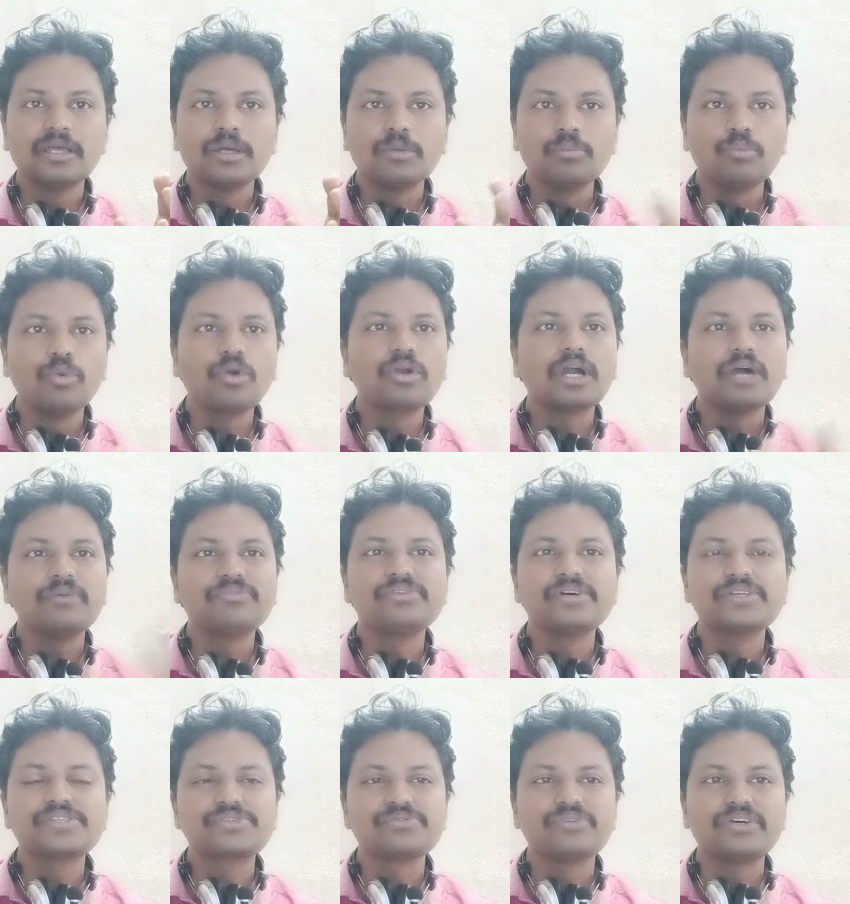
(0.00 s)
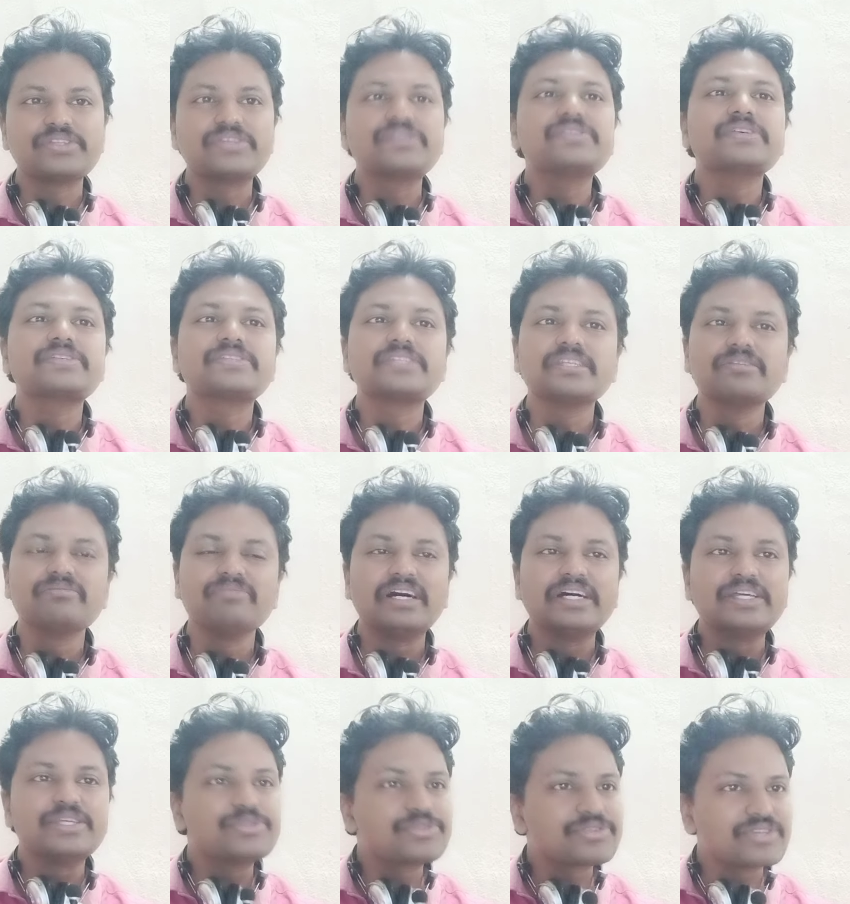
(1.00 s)
Bukka I was succeeded by
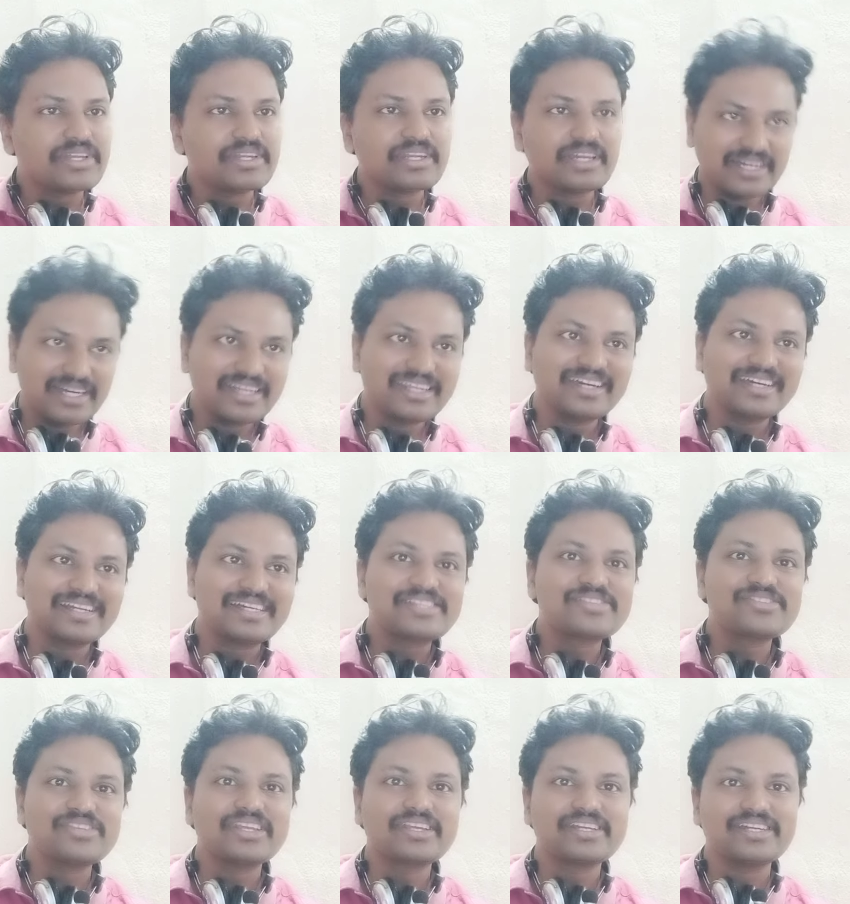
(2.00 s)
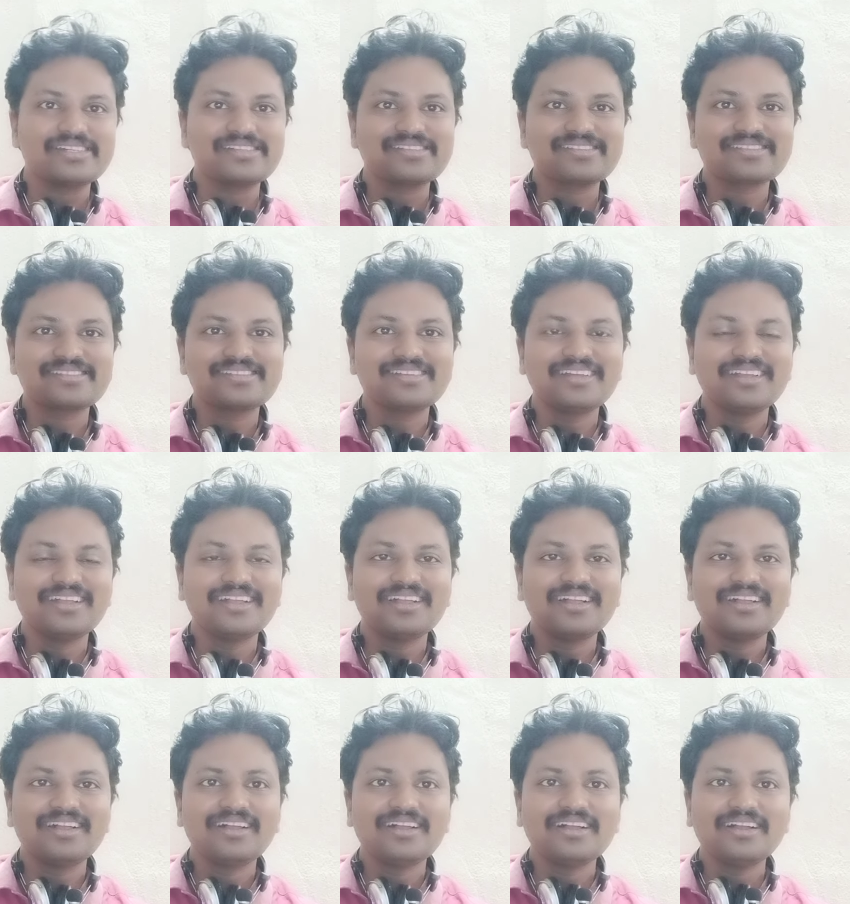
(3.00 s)
his son Harihara II.
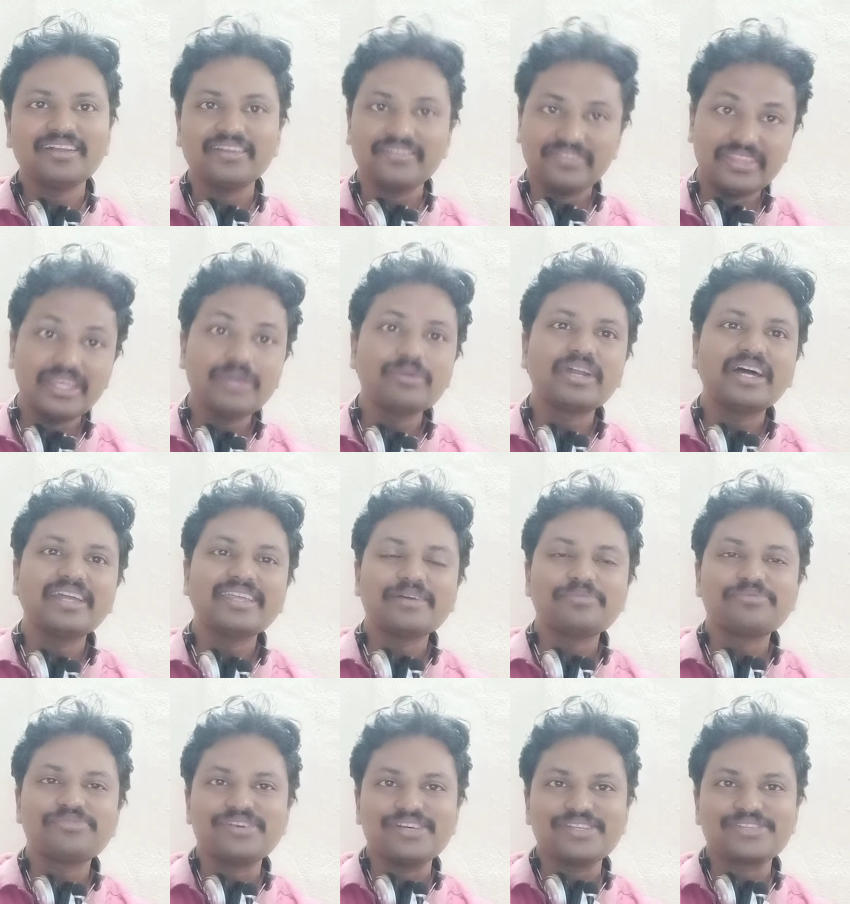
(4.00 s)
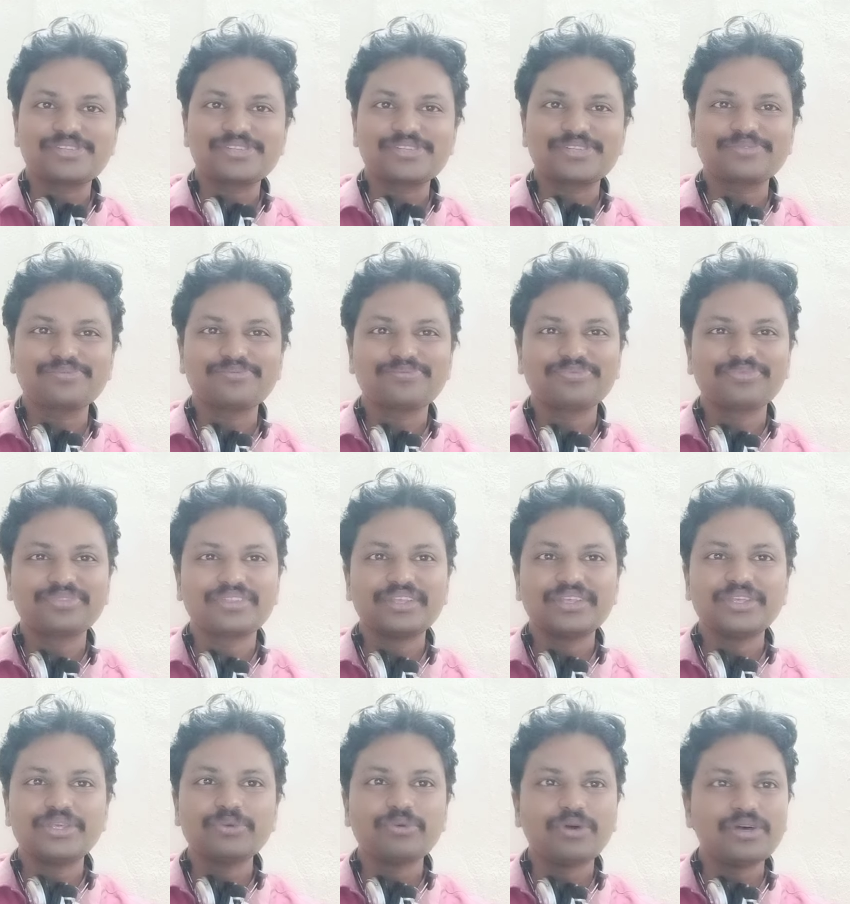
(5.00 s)
Devraya I,
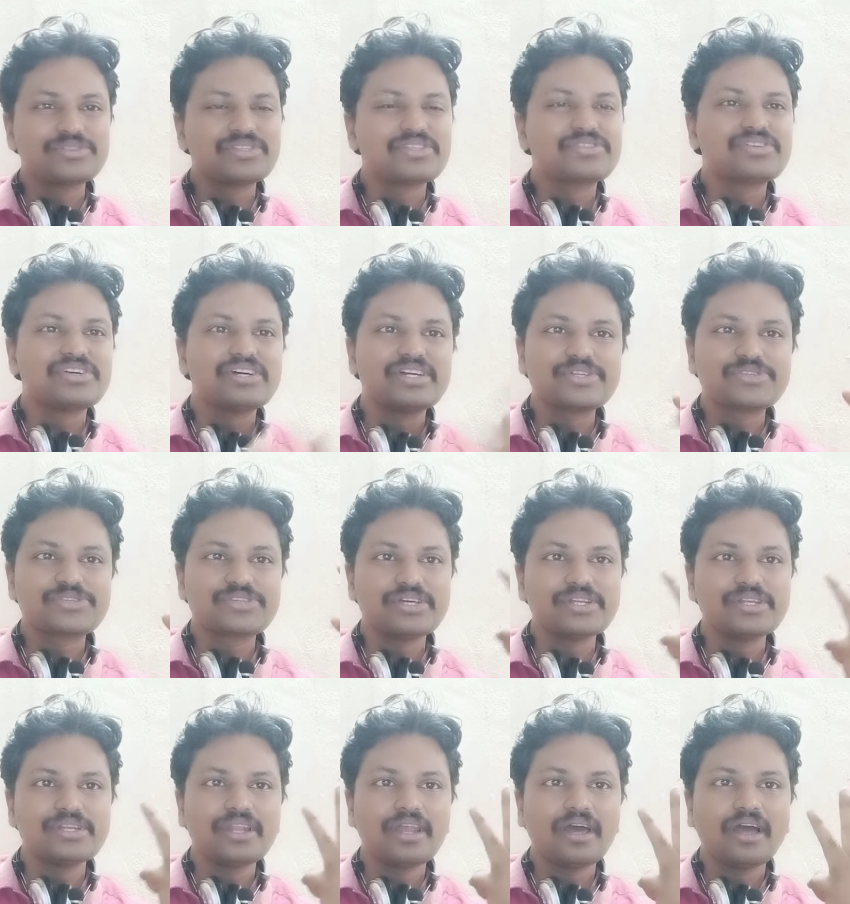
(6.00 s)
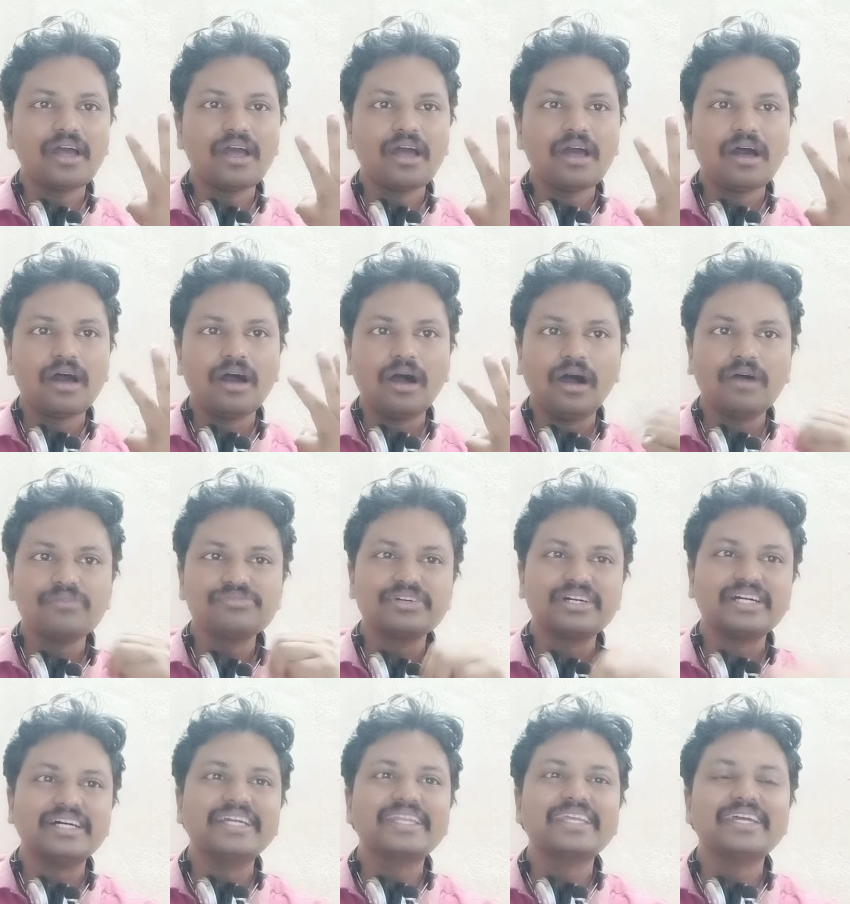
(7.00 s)
he was the third son of
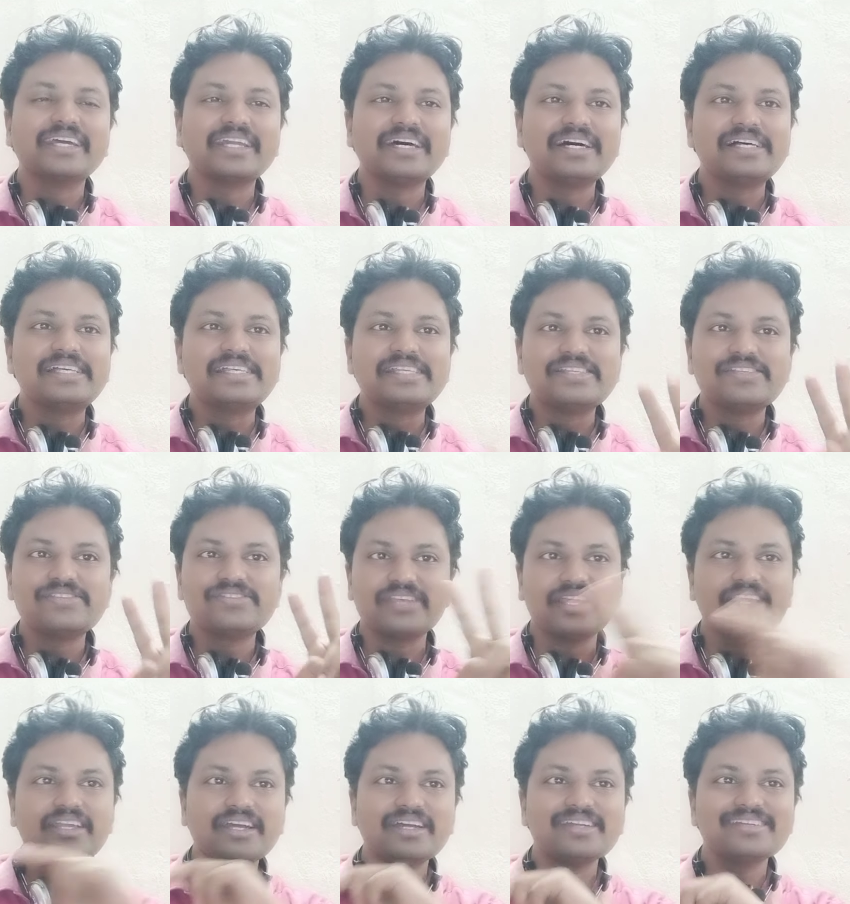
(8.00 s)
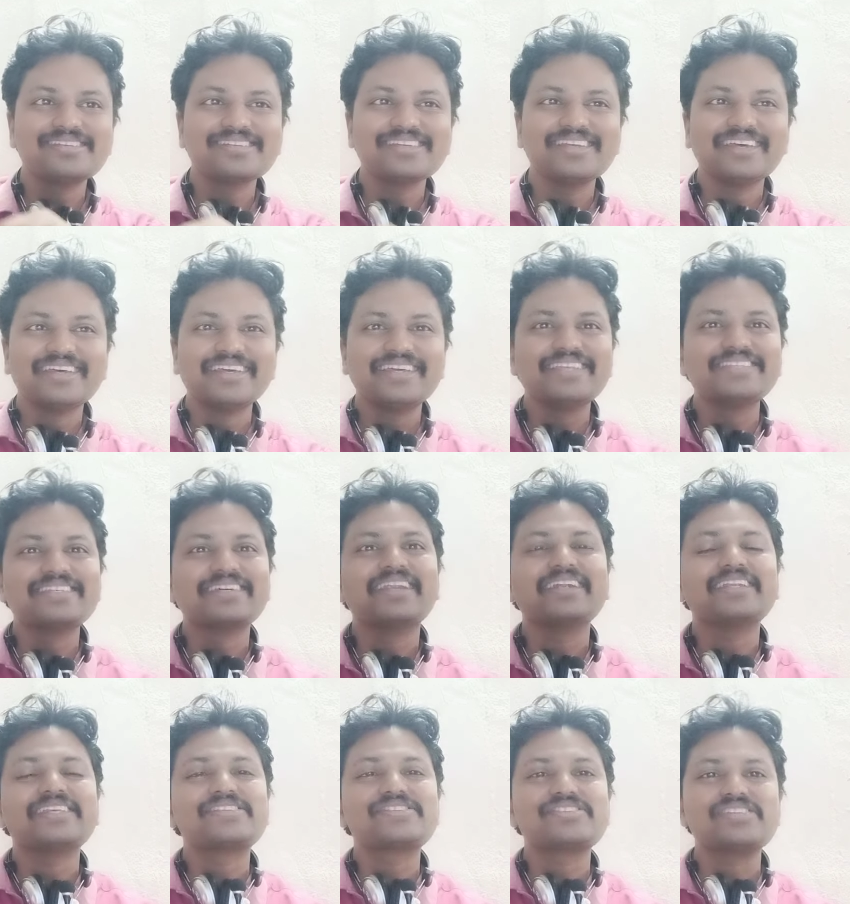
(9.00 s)
Harihara. Second, his greatest